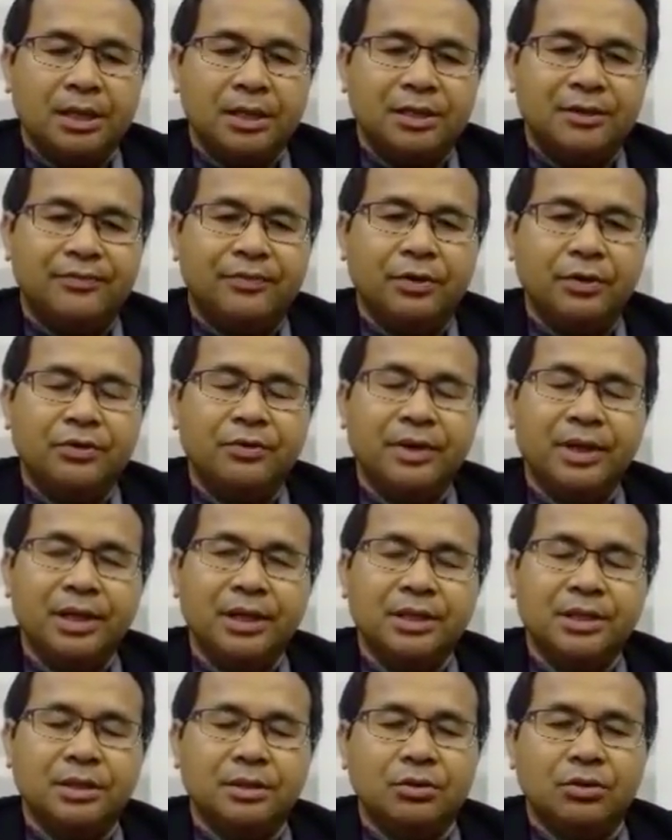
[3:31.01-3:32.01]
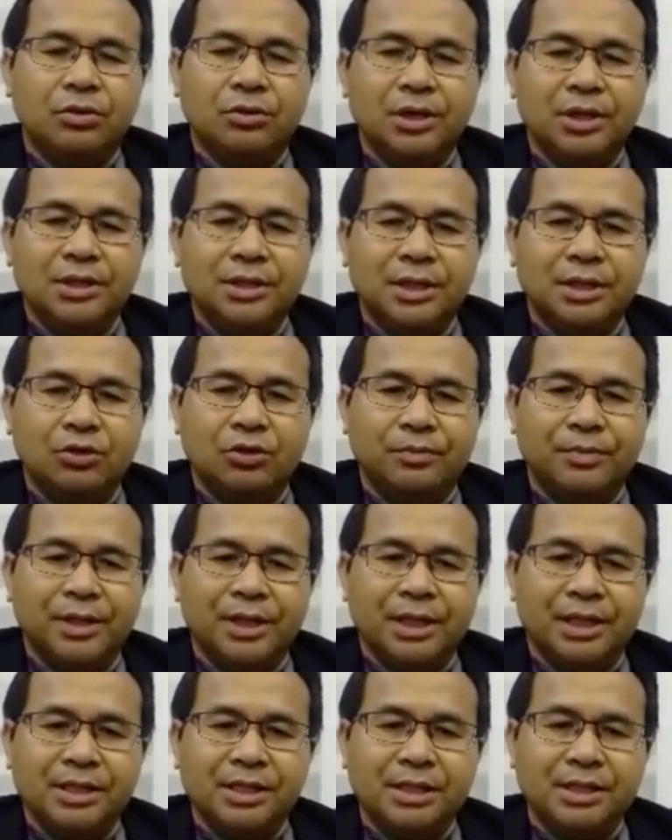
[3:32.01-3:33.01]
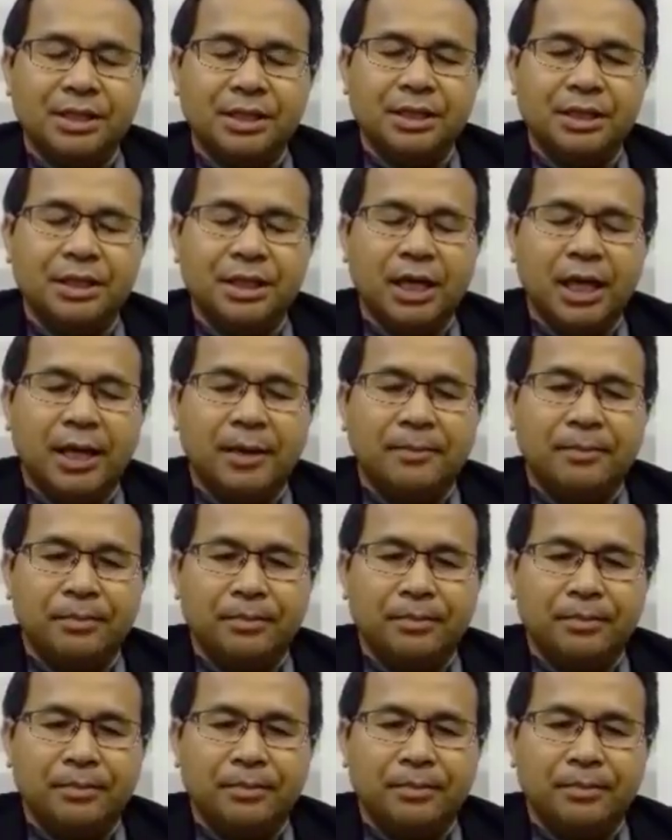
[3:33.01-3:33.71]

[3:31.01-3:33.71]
The fourth one is on knowledge and competency.